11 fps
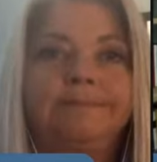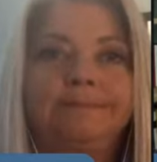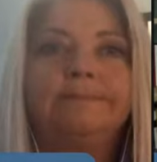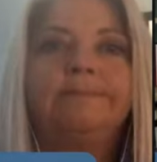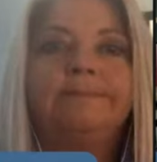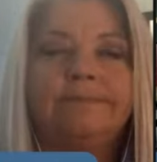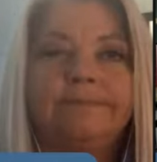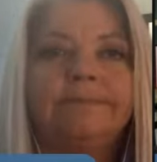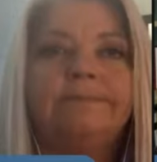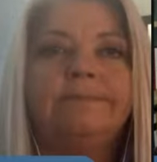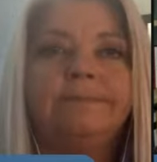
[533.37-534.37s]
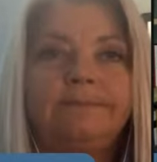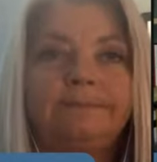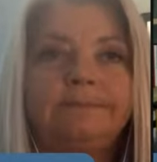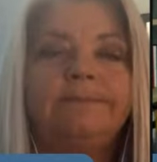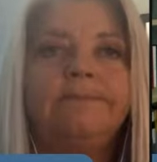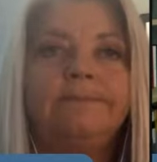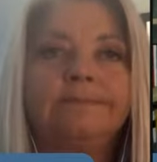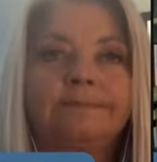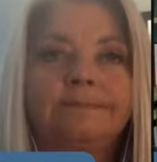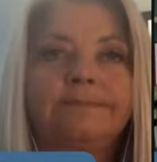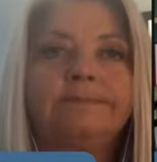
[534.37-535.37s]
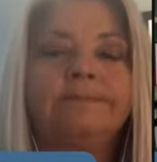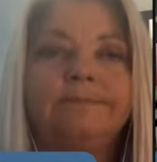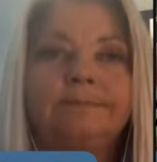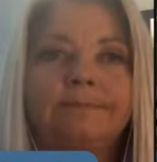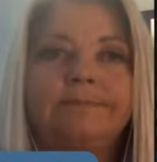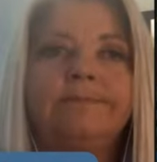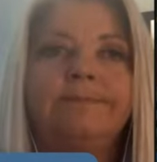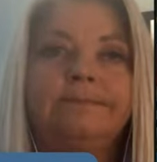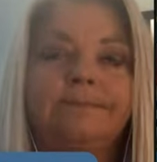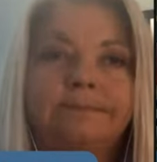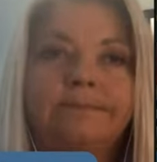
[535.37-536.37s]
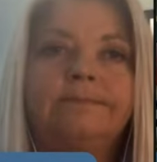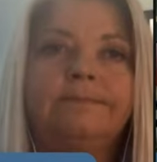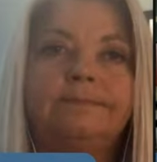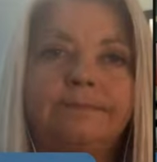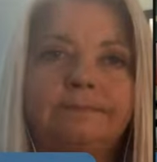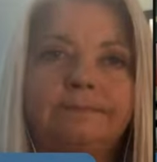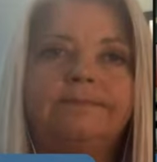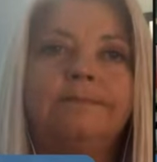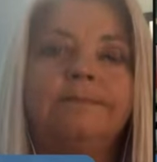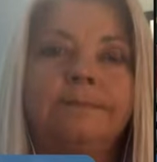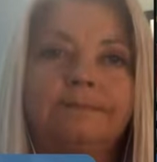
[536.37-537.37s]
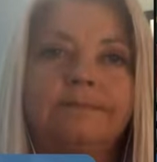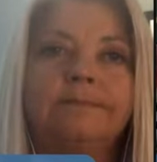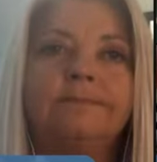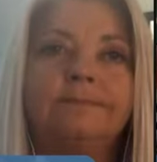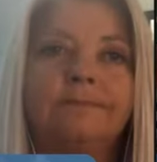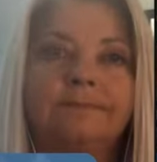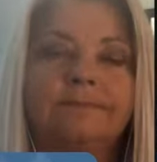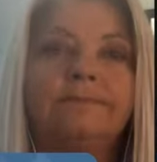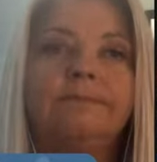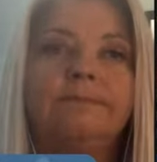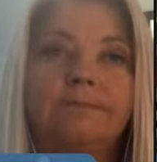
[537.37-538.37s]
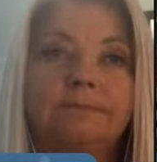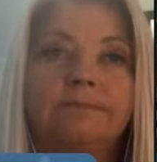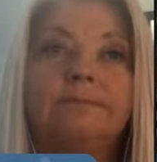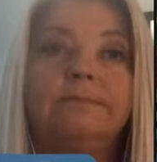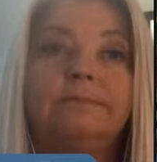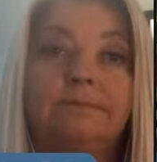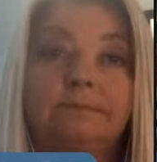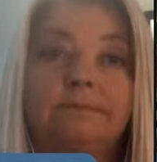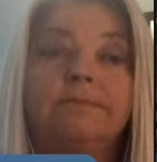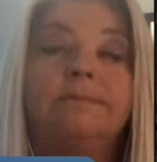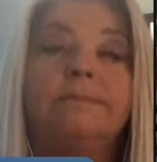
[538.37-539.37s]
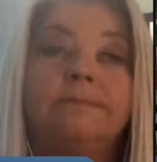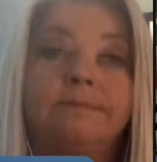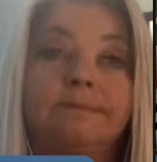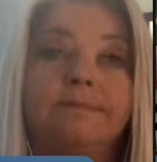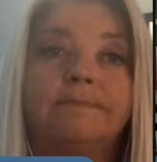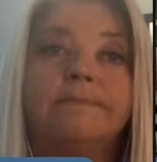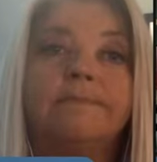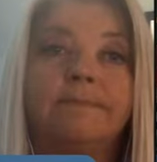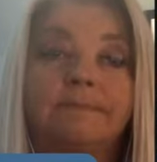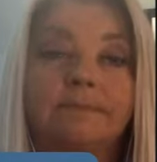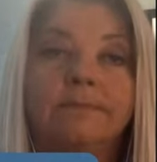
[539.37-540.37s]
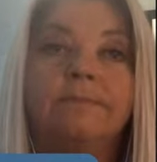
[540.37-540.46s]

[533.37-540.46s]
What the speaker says: (silent)